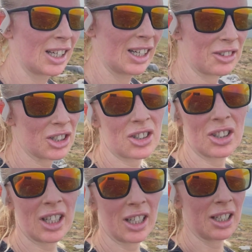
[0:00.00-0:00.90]
I've just
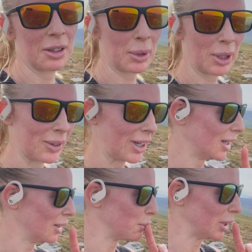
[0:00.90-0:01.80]
stood here, by the way,
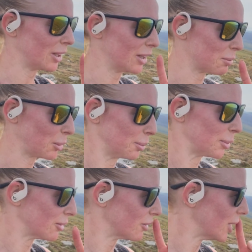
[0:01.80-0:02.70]
and been in this
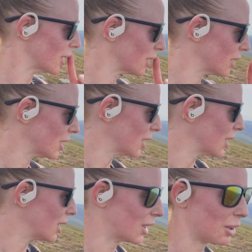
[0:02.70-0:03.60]
moment for
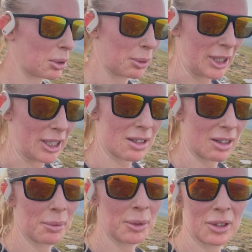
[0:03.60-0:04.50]
a couple of minutes, so
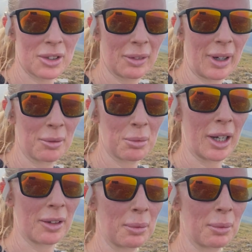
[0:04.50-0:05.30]
I'm not so out of breath.